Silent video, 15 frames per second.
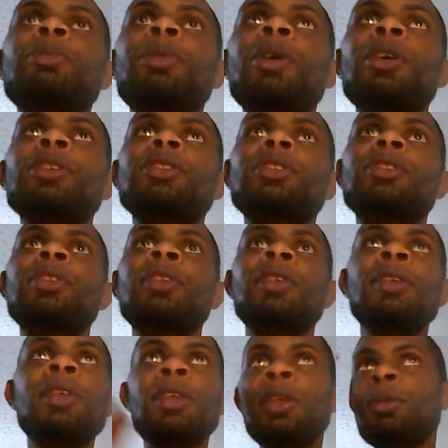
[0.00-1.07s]
old man was a
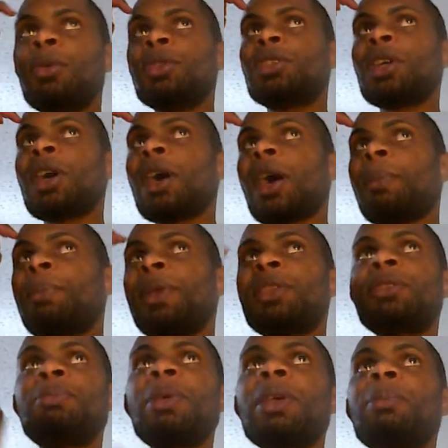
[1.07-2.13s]
bit perplexed,
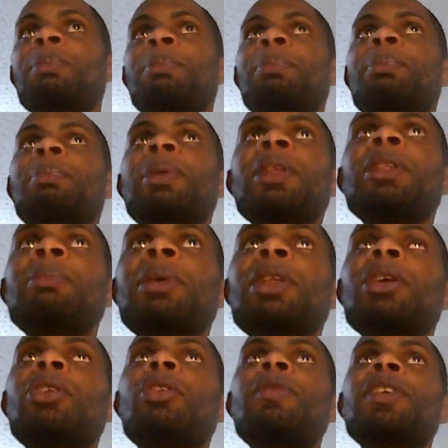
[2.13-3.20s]
confused, you can
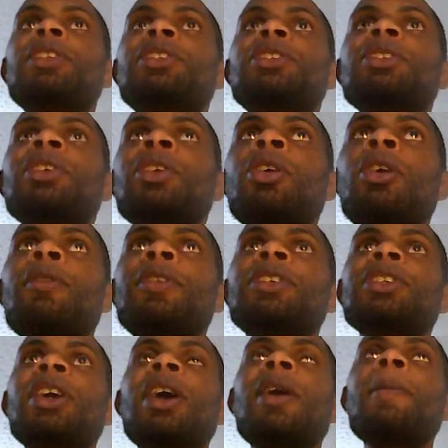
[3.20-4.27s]
say,
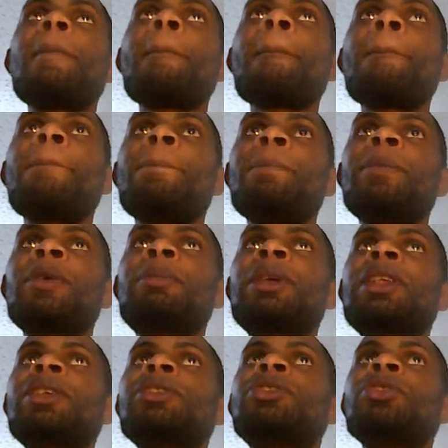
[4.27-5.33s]

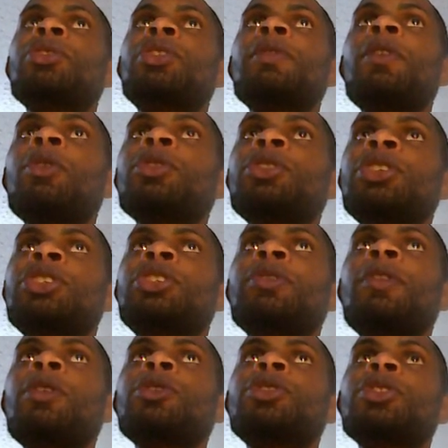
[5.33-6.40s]
or
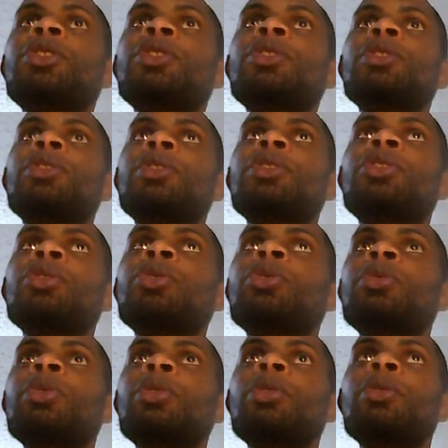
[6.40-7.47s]
baffled. So
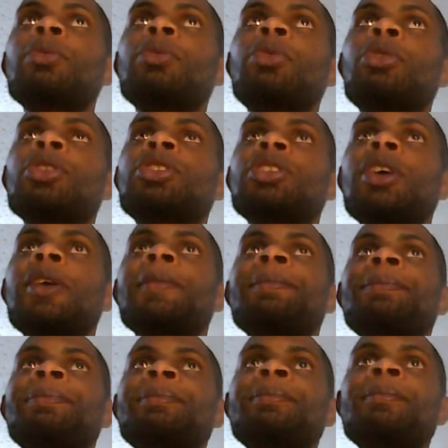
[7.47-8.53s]
yeah,
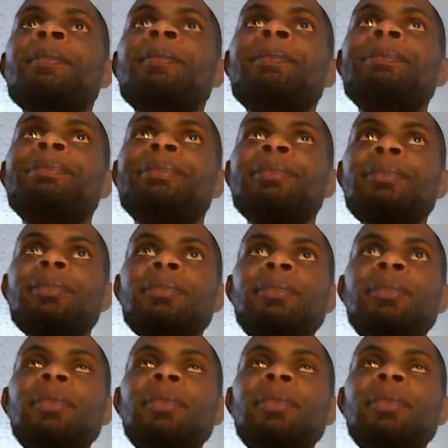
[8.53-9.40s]
and you know,